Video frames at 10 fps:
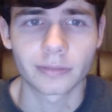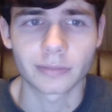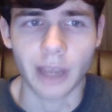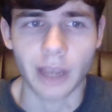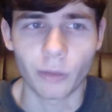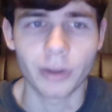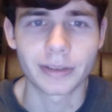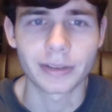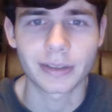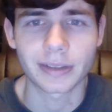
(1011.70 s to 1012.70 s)
at
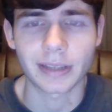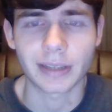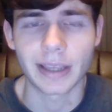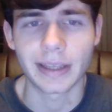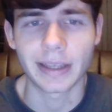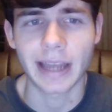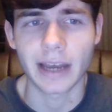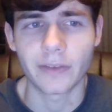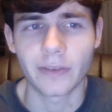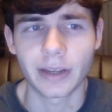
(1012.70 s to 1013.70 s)
once, and then
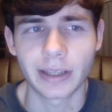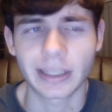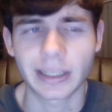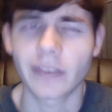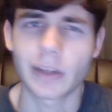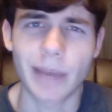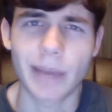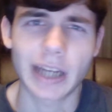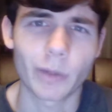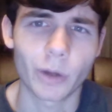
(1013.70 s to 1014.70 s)
have kind of like a
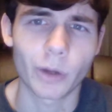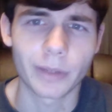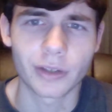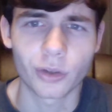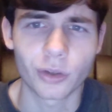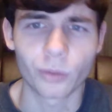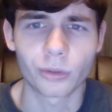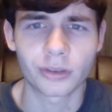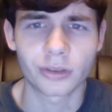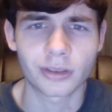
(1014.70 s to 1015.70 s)
backup army to
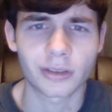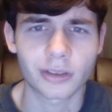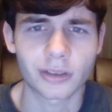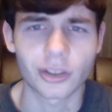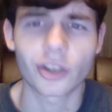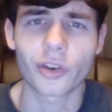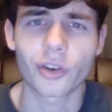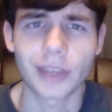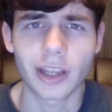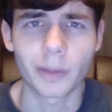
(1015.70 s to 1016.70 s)
secure
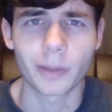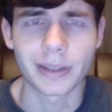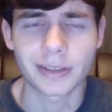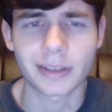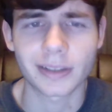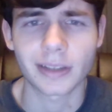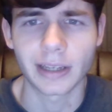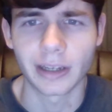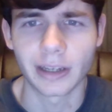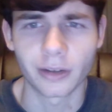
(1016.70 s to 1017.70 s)
the elements
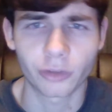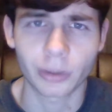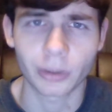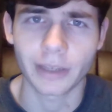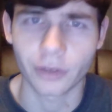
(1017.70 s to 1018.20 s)
quickly after they're